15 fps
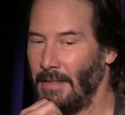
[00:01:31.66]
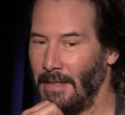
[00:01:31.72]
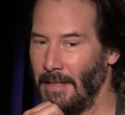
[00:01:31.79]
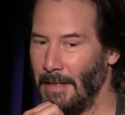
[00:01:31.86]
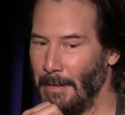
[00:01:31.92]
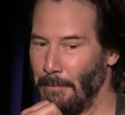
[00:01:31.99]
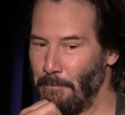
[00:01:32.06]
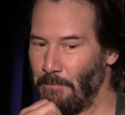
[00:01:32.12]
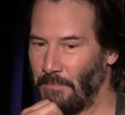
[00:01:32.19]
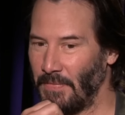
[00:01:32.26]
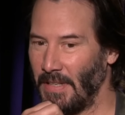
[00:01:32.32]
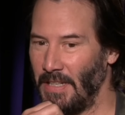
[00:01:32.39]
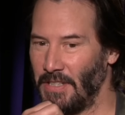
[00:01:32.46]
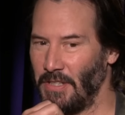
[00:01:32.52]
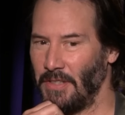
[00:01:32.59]
a
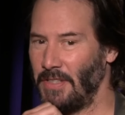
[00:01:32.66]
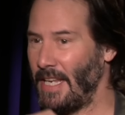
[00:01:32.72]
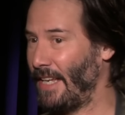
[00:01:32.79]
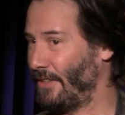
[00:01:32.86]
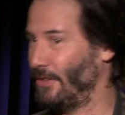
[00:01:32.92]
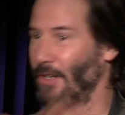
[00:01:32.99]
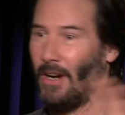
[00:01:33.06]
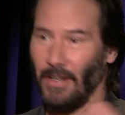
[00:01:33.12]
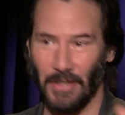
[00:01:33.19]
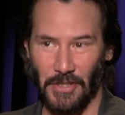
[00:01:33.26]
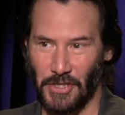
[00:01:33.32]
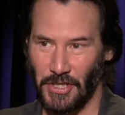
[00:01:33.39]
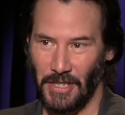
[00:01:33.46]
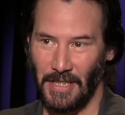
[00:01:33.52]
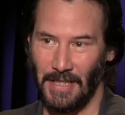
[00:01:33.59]

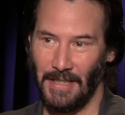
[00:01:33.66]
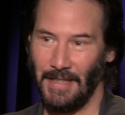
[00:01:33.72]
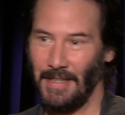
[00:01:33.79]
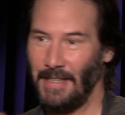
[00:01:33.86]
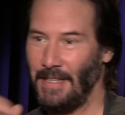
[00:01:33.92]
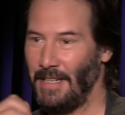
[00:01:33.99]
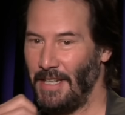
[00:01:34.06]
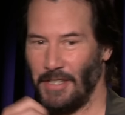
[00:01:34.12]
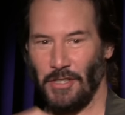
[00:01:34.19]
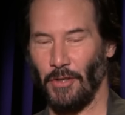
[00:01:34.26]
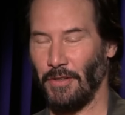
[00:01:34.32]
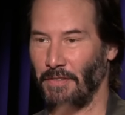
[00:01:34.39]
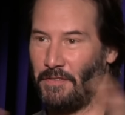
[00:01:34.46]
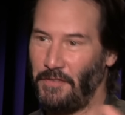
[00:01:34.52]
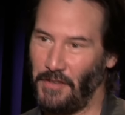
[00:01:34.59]
technology, it's
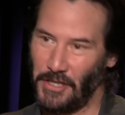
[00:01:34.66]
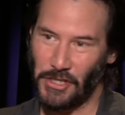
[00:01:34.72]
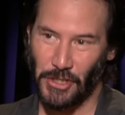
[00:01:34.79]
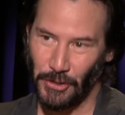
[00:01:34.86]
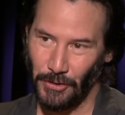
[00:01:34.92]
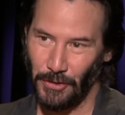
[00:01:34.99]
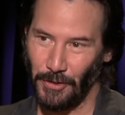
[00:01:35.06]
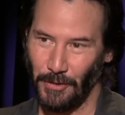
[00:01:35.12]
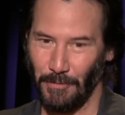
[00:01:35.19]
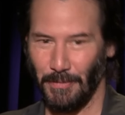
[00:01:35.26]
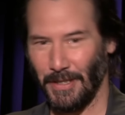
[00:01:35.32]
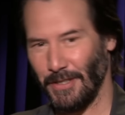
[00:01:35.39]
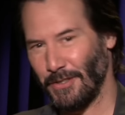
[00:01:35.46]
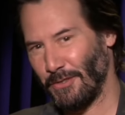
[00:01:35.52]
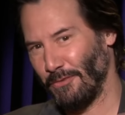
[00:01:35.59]
artificial,
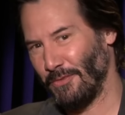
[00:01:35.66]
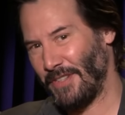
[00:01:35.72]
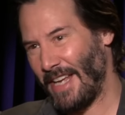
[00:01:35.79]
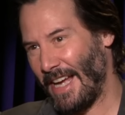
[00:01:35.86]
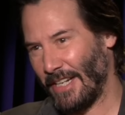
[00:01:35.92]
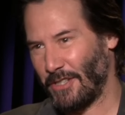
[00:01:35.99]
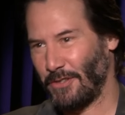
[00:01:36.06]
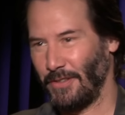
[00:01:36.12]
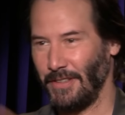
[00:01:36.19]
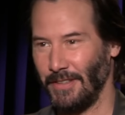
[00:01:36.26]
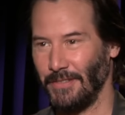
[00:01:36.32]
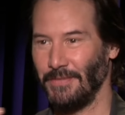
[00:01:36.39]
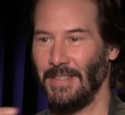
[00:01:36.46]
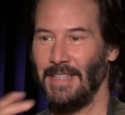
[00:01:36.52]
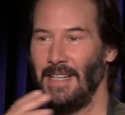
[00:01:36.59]
but it's natural, you
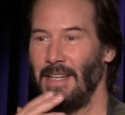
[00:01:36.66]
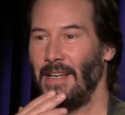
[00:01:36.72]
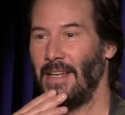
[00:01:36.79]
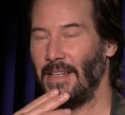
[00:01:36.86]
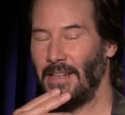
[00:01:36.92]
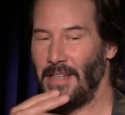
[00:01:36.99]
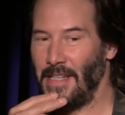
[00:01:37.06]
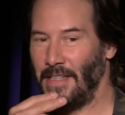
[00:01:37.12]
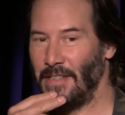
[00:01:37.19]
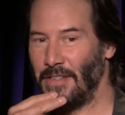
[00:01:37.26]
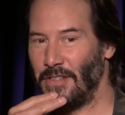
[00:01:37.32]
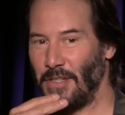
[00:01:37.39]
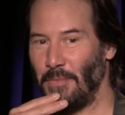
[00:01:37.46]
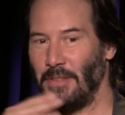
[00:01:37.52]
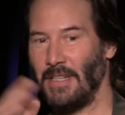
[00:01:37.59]
know, and I think
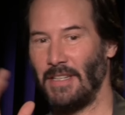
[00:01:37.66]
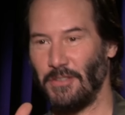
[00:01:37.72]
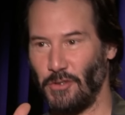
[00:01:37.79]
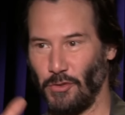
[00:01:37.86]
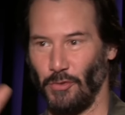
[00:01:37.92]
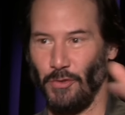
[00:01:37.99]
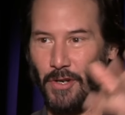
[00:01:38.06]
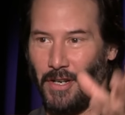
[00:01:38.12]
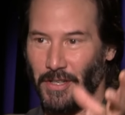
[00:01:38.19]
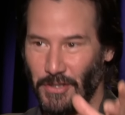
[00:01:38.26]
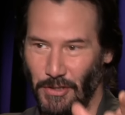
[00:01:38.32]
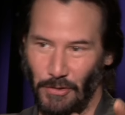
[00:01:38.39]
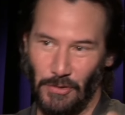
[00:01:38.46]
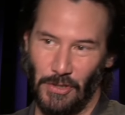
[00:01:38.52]
it's something that draws you